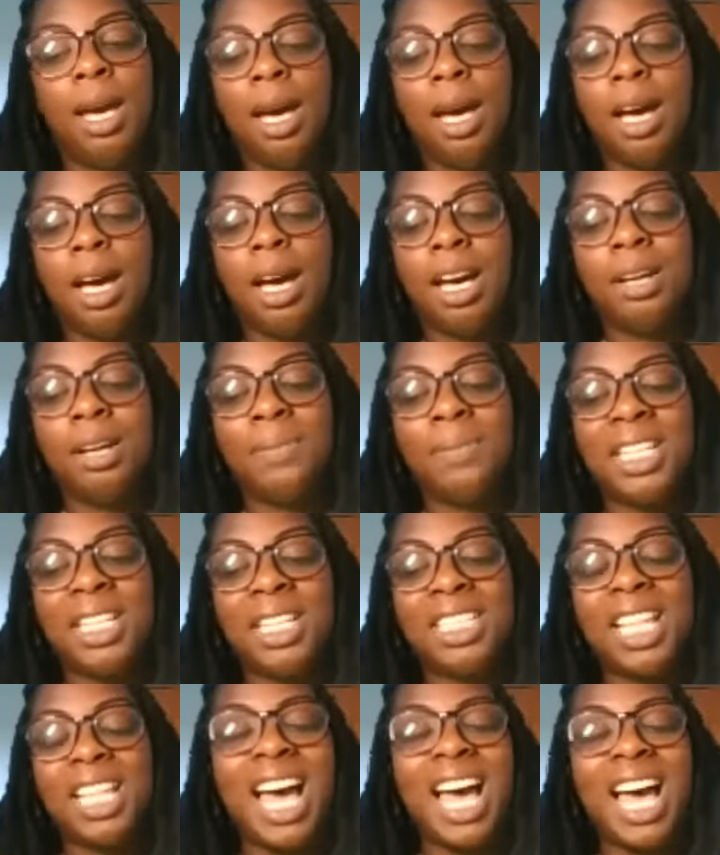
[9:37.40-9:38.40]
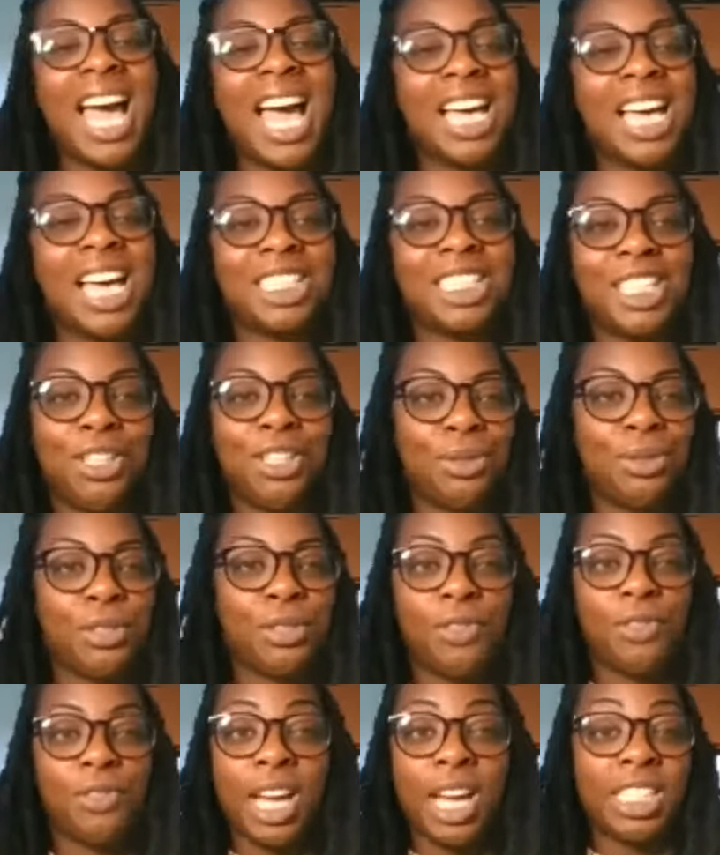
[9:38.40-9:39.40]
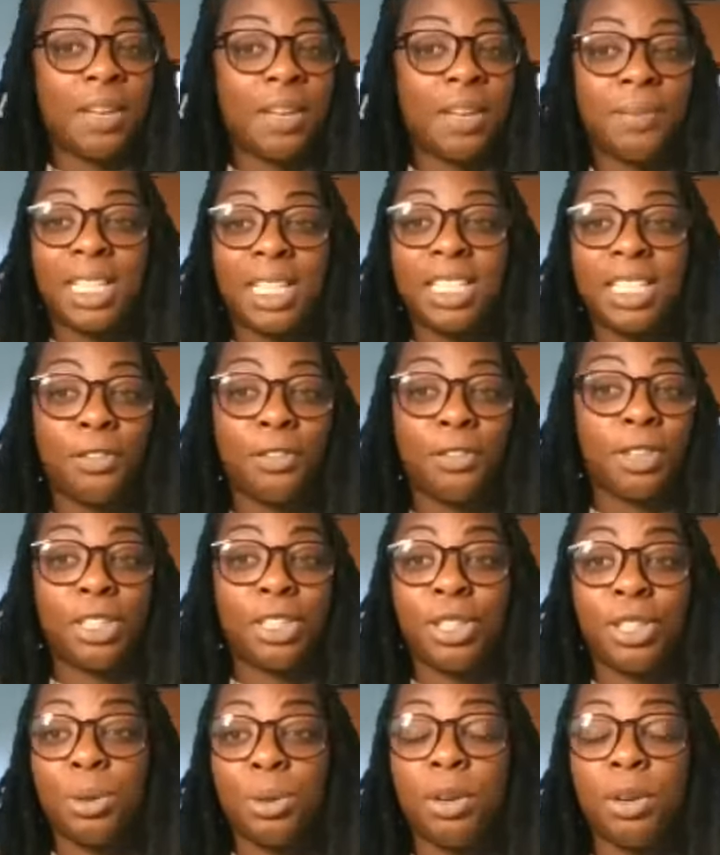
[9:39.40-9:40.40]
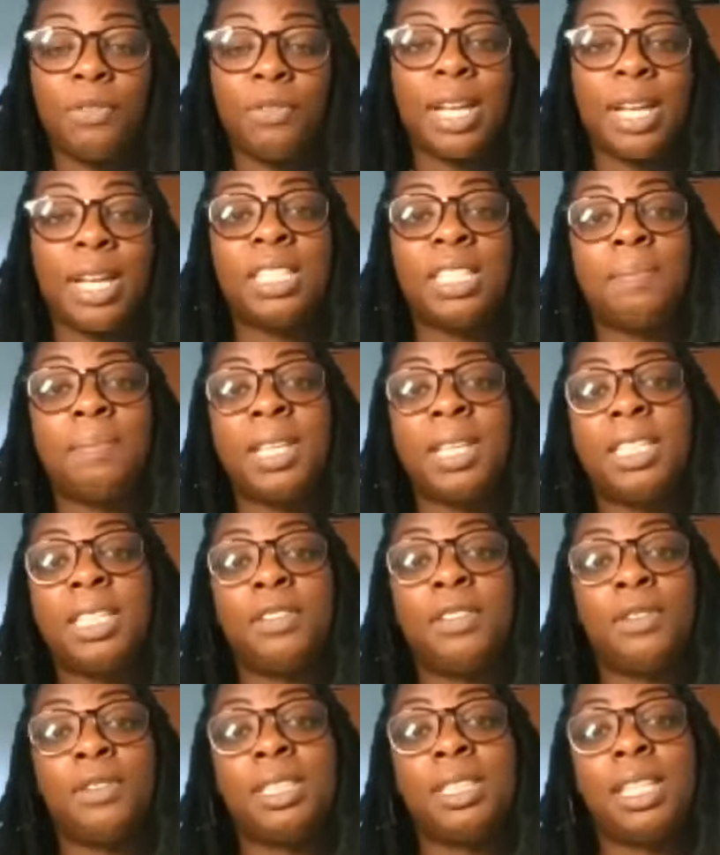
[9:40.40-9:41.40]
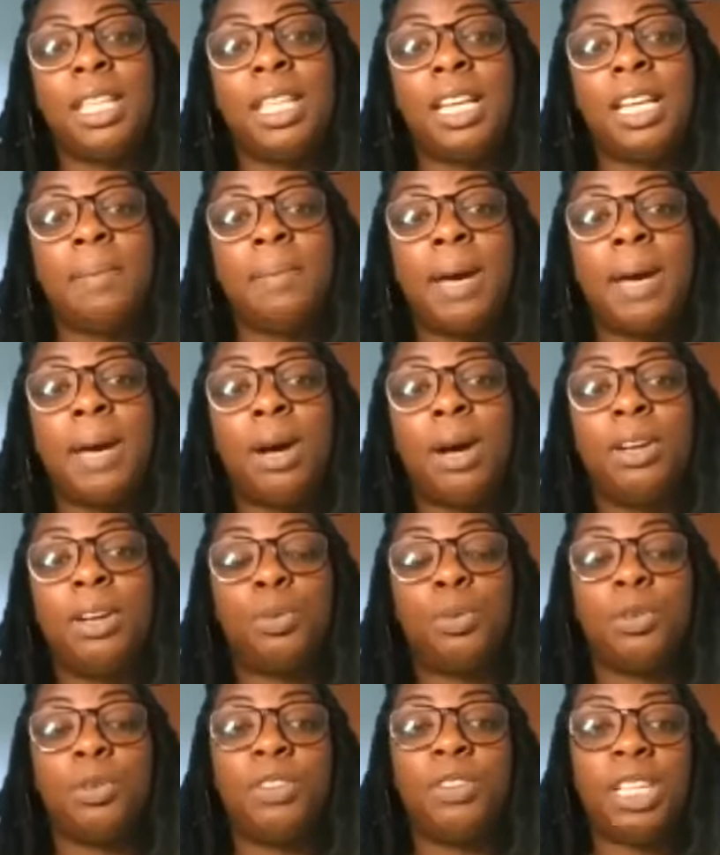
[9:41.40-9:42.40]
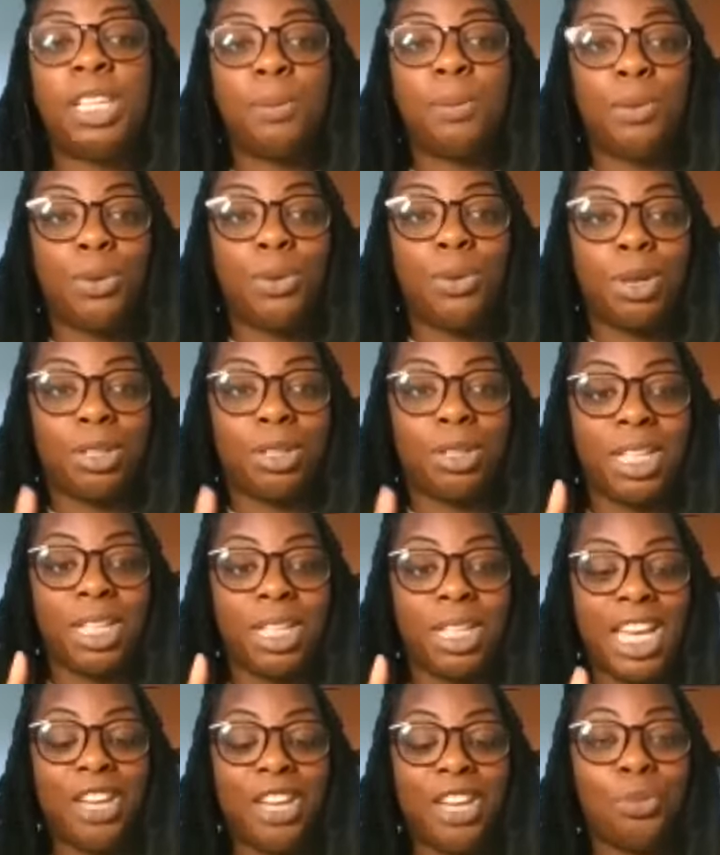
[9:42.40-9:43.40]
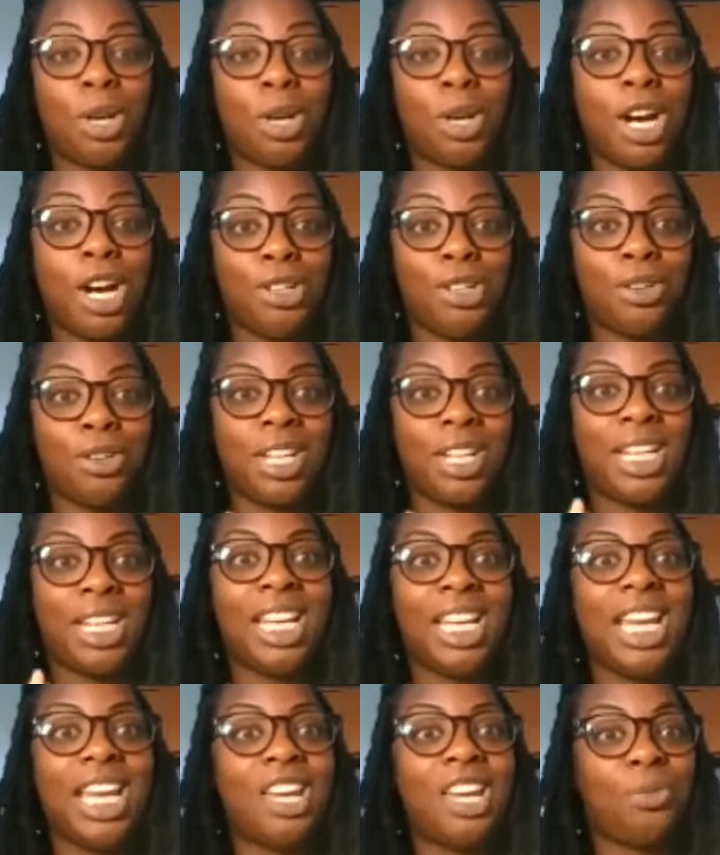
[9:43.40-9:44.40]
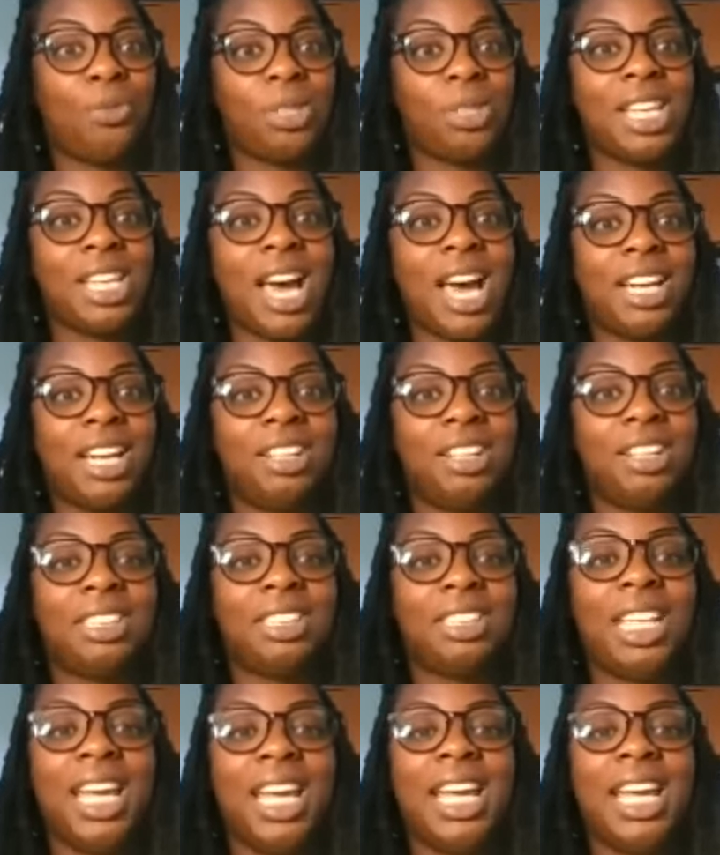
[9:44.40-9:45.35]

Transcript: Um, it's not asking you to find something different to do or find something different to think about if we're feeling bored, if we're hungry, if we're tired.